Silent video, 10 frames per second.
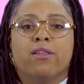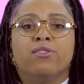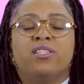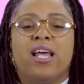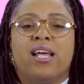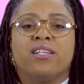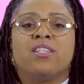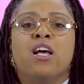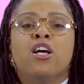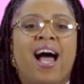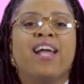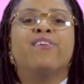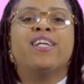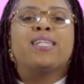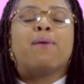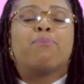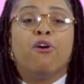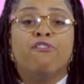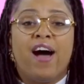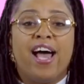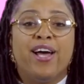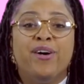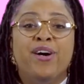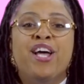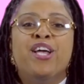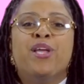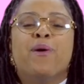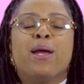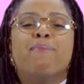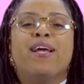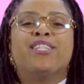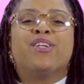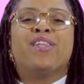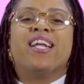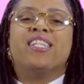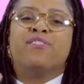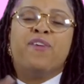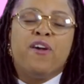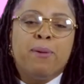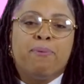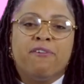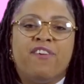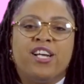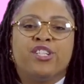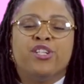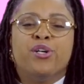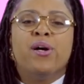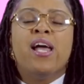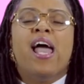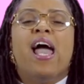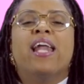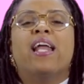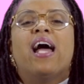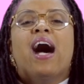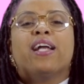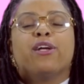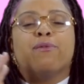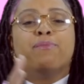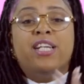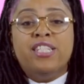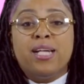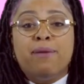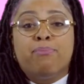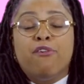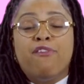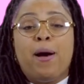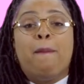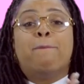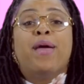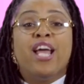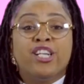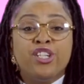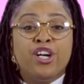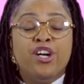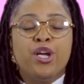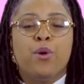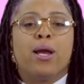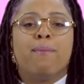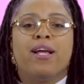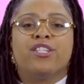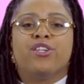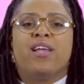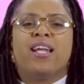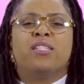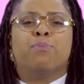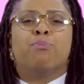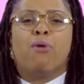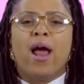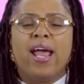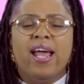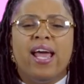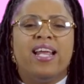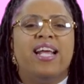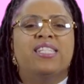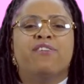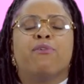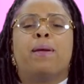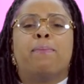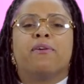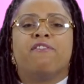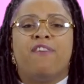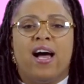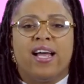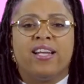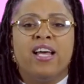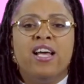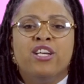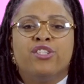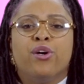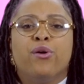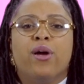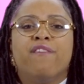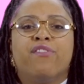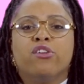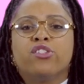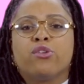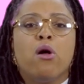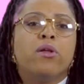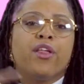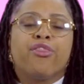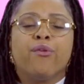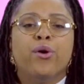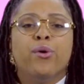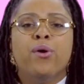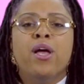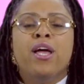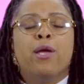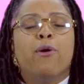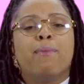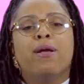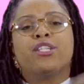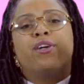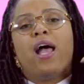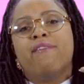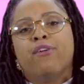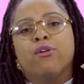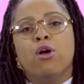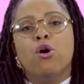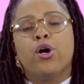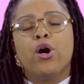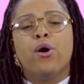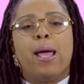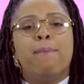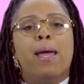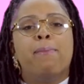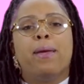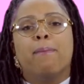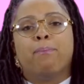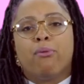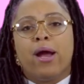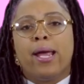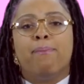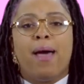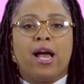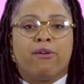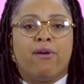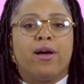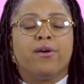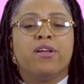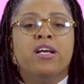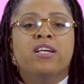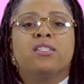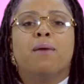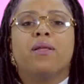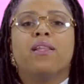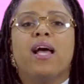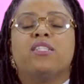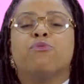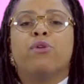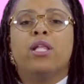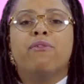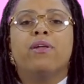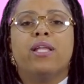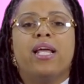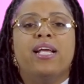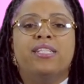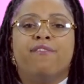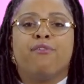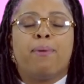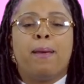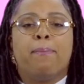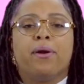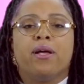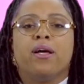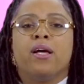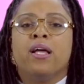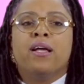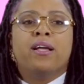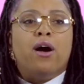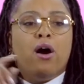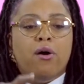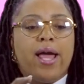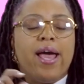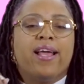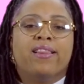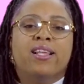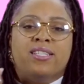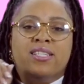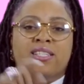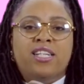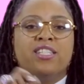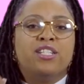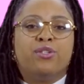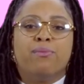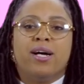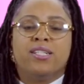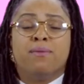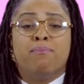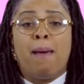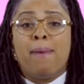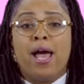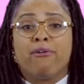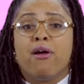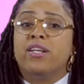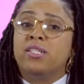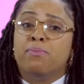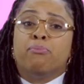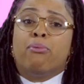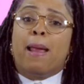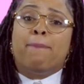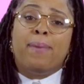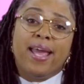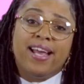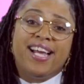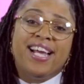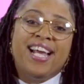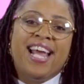of those things. On your DJ profile, you want to make sure that it's very professional. And on your DJ profile picture, you want to make sure that it's bright and easy for people to find. So if they're scrolling through, you want to make sure to have your logo and maybe a bright background. Something that's really, really easy for people to, okay, this is DJ Too Much. My background is bright pink,